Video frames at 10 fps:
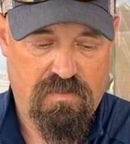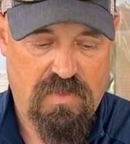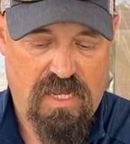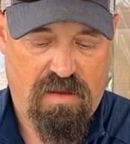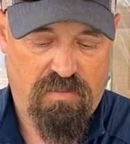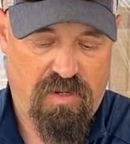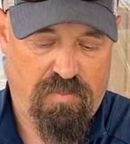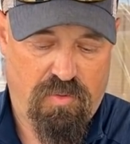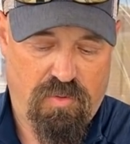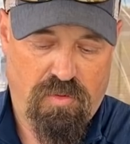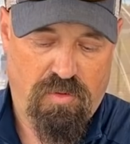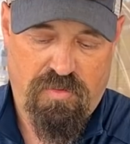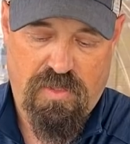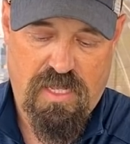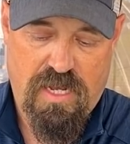Now I'm going to pull
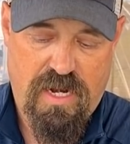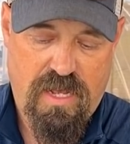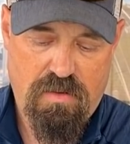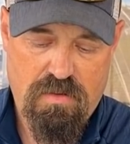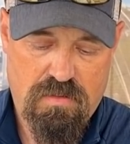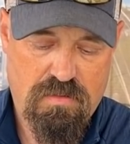the line out,